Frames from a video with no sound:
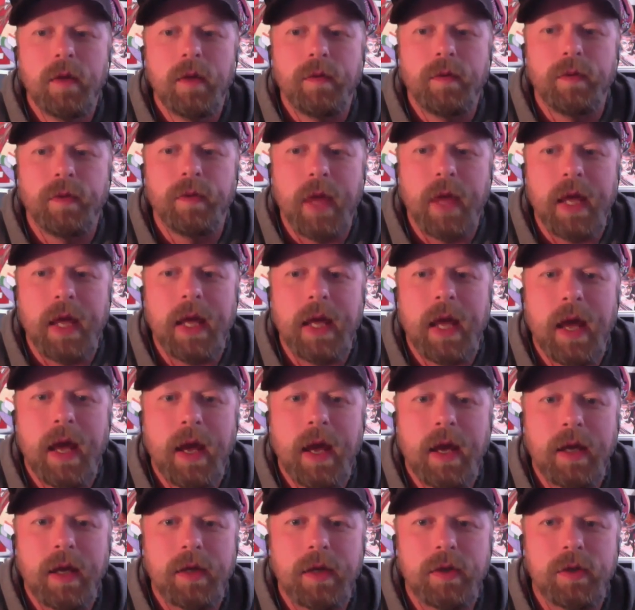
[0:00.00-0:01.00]
they
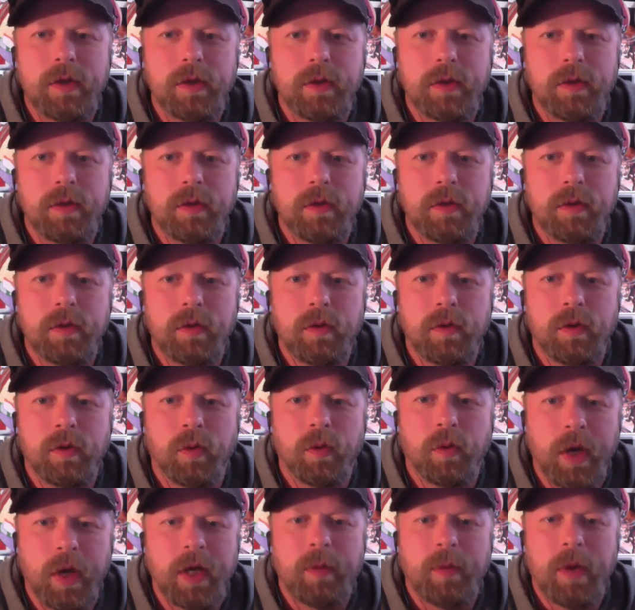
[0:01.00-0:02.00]
had the
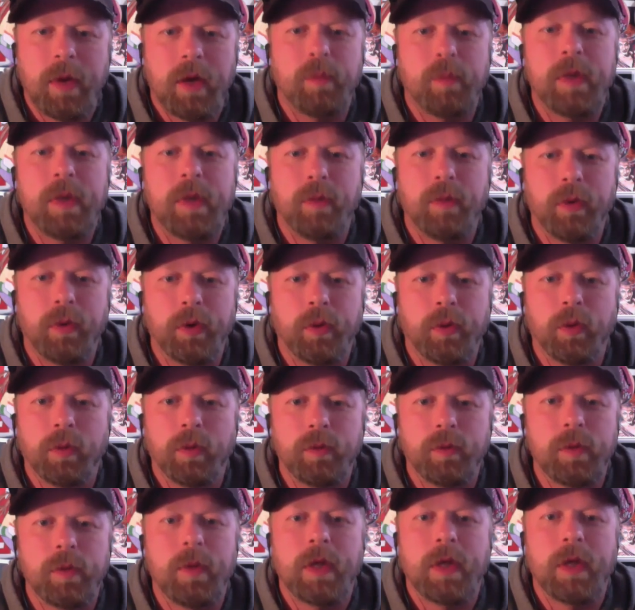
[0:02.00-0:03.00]
right amount of people in the room
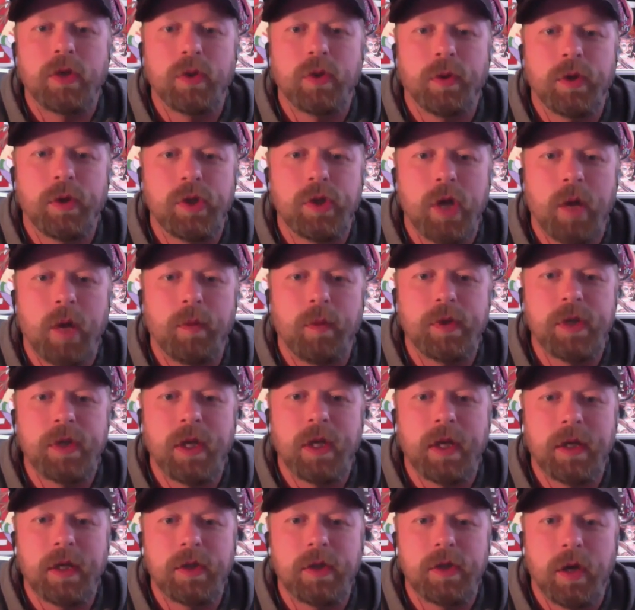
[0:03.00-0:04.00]
to make sure the job was
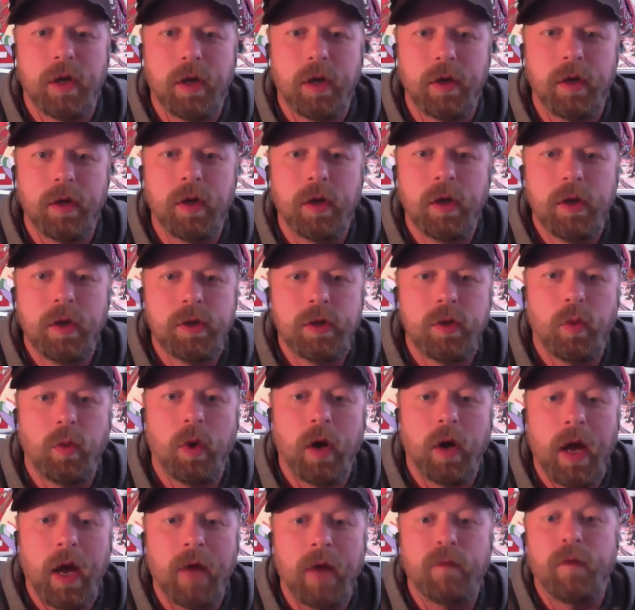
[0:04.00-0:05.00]
getting done to
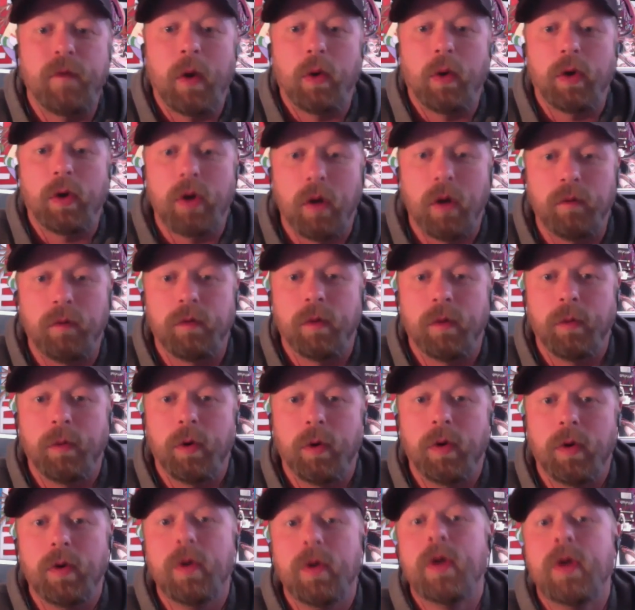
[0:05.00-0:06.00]
where I felt
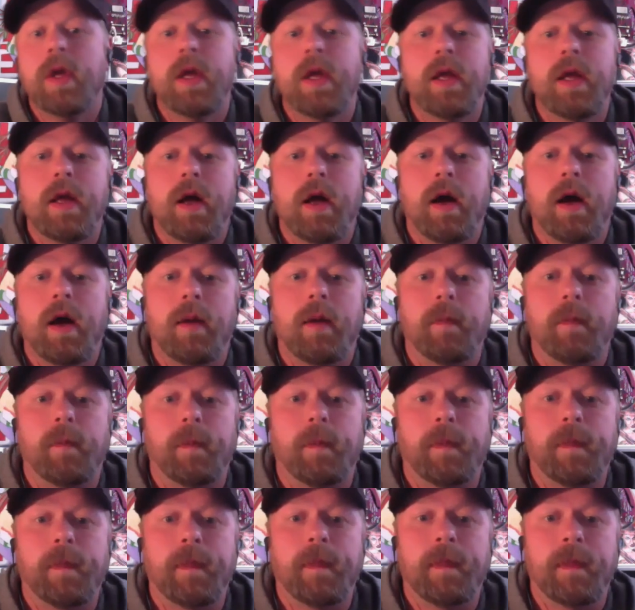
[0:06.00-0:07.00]
comfortable. Um,
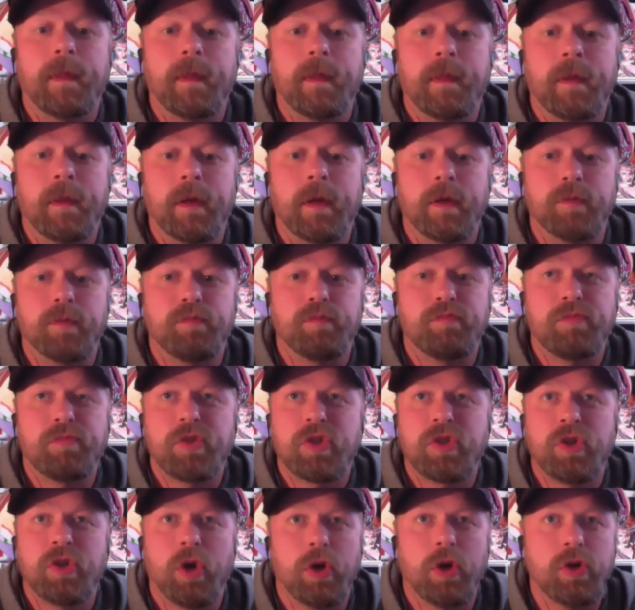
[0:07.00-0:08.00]
the
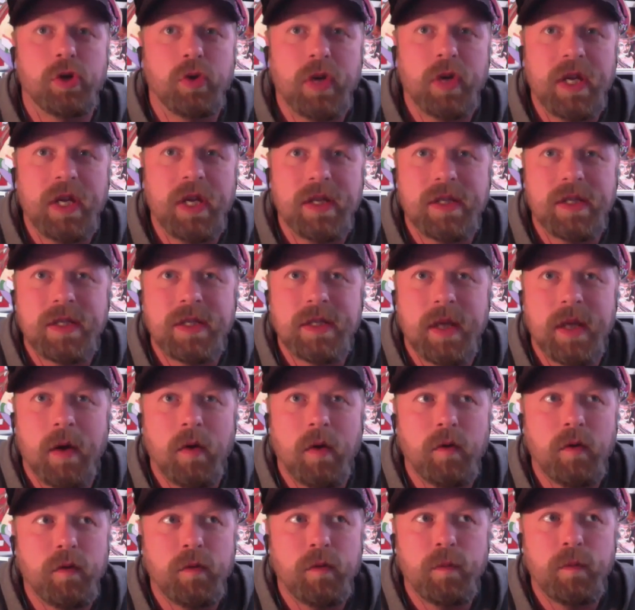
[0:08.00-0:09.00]
surgery
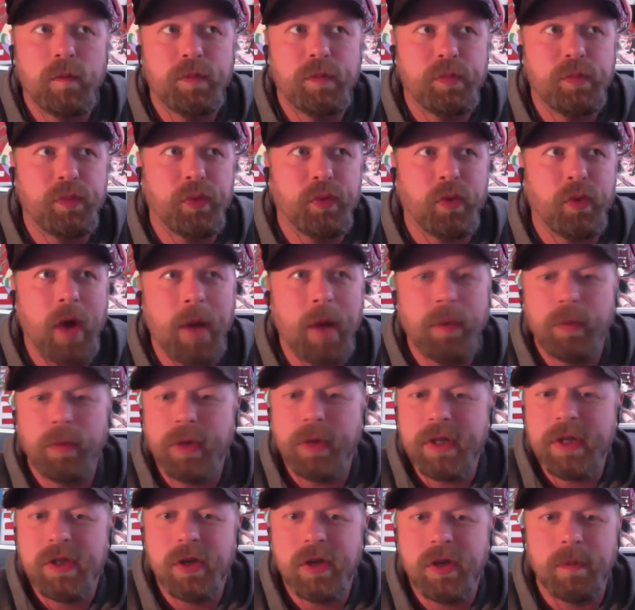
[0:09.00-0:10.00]
itself
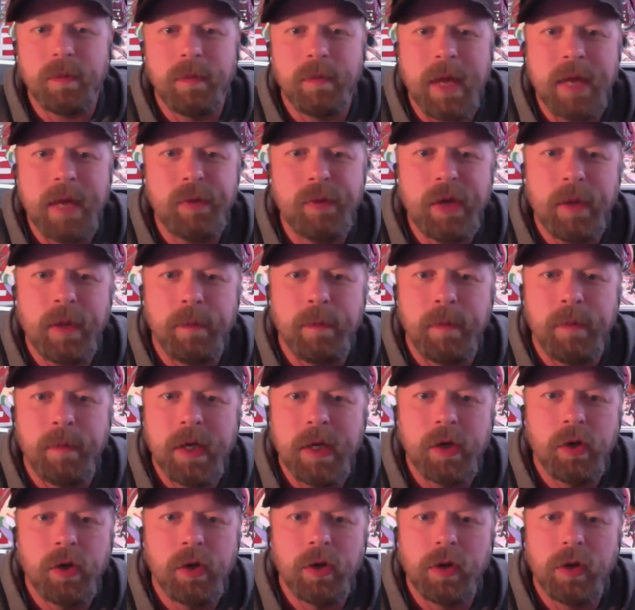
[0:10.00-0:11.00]
probably took maybe a
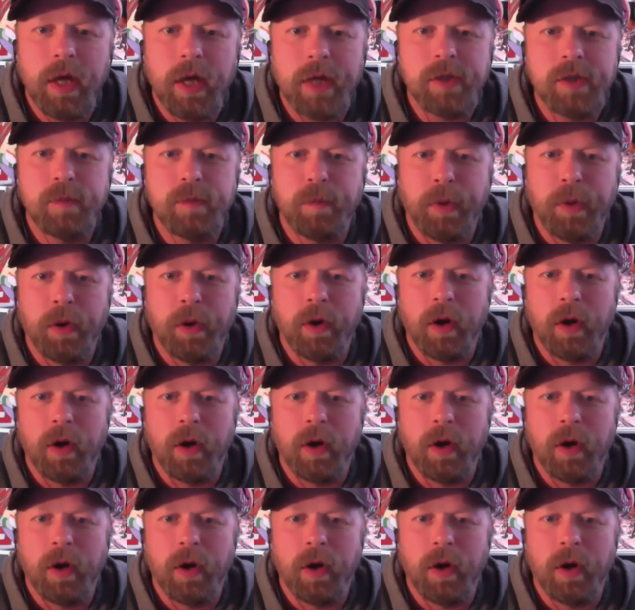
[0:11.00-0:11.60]
minute or less per